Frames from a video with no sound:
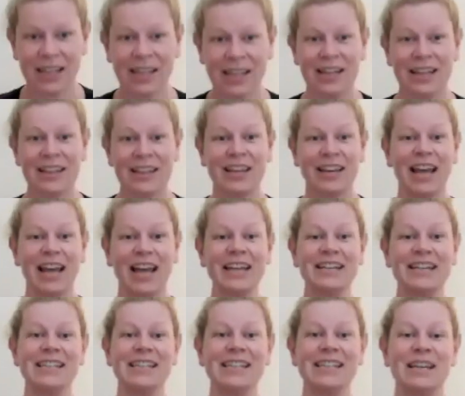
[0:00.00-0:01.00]
The
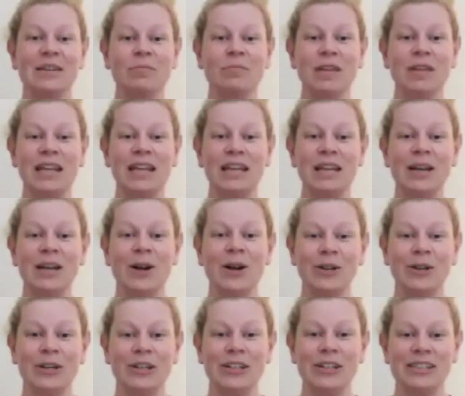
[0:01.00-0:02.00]
light in me
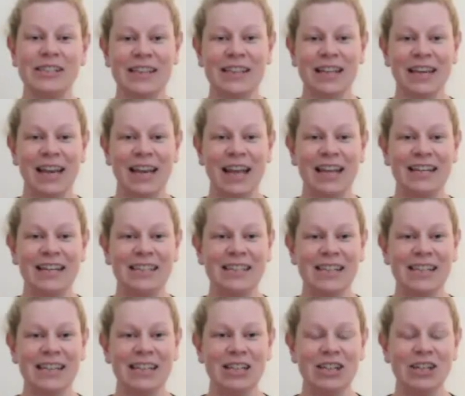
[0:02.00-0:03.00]
honors the light
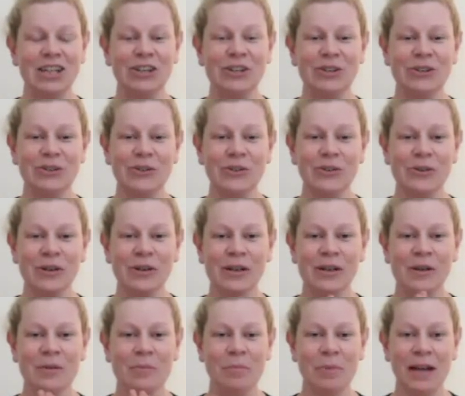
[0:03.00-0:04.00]
in you.
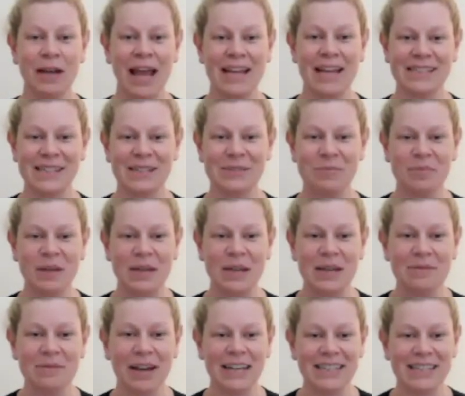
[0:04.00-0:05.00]
Blessed be
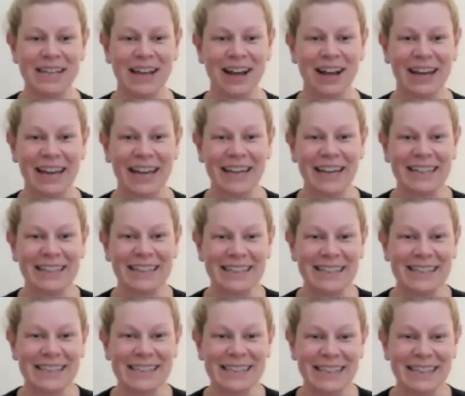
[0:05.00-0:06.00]
my
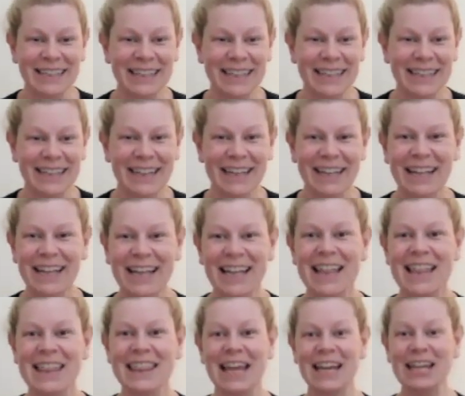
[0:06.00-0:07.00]
darlings.
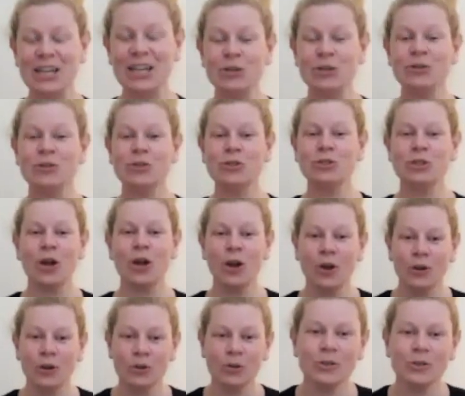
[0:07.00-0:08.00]
Thank you
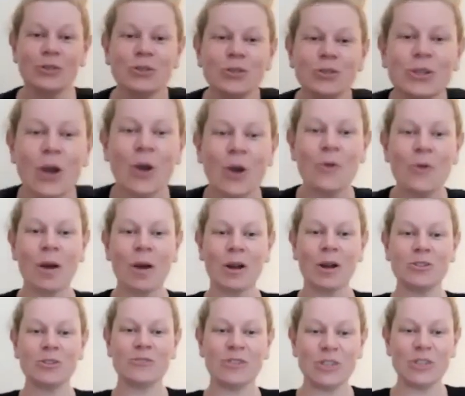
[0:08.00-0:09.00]
so
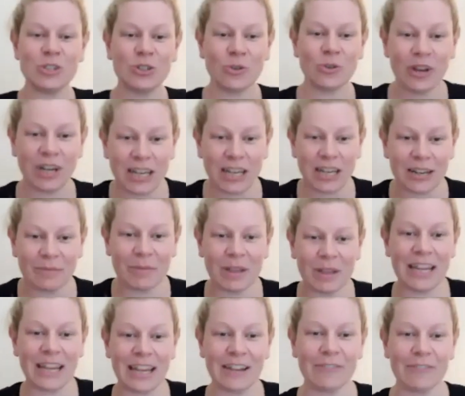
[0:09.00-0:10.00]
much for joining
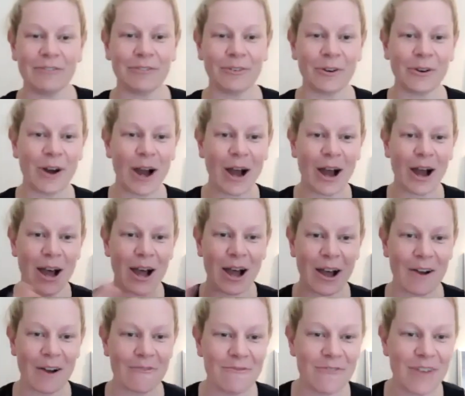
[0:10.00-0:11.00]
me for
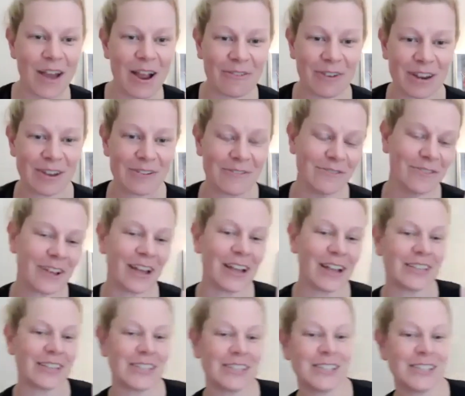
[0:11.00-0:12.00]
our very
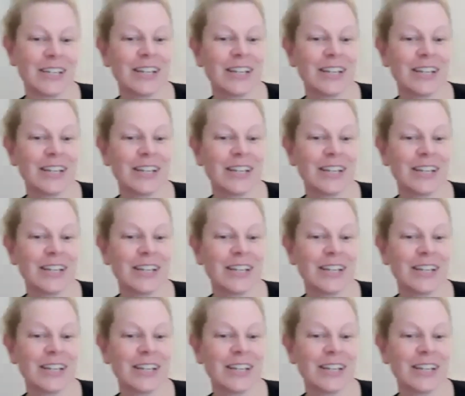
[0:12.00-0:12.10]
first